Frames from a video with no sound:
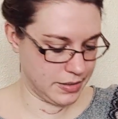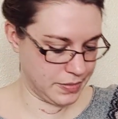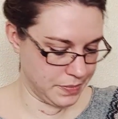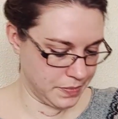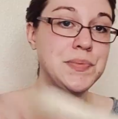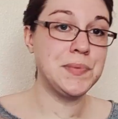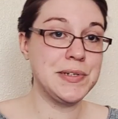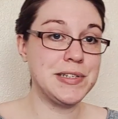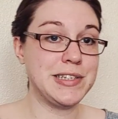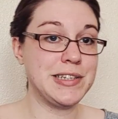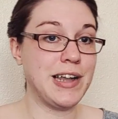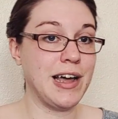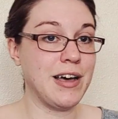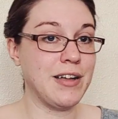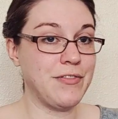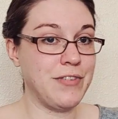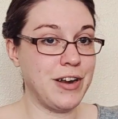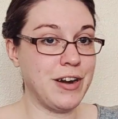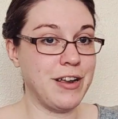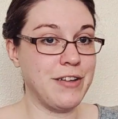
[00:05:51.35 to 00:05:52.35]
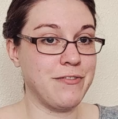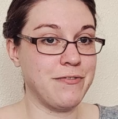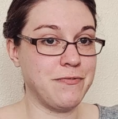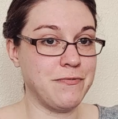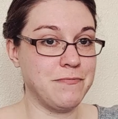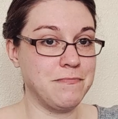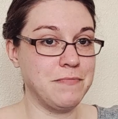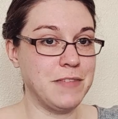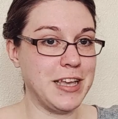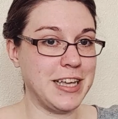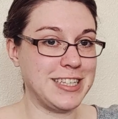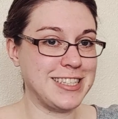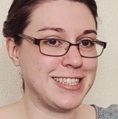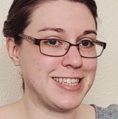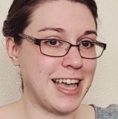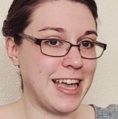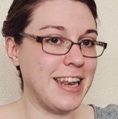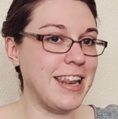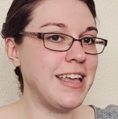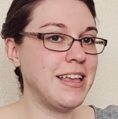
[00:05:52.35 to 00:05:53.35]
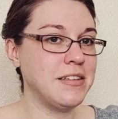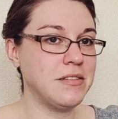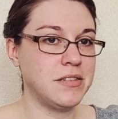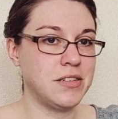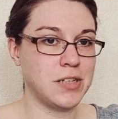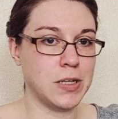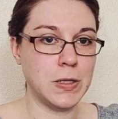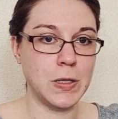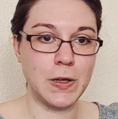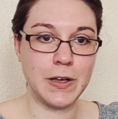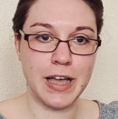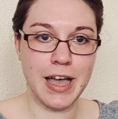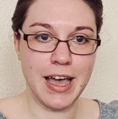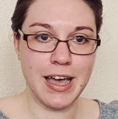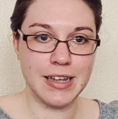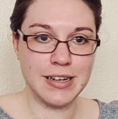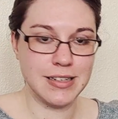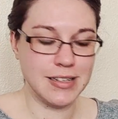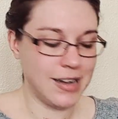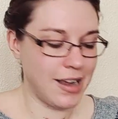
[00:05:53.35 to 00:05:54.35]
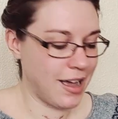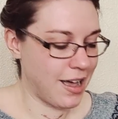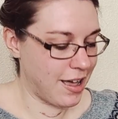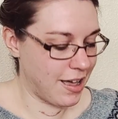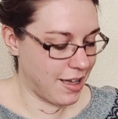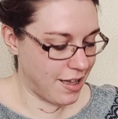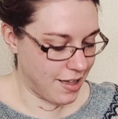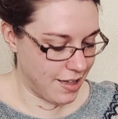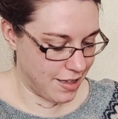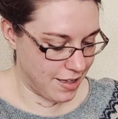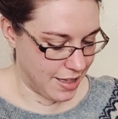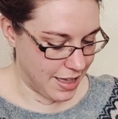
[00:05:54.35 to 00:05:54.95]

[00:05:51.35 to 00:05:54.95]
This one's not very exciting to look at uh,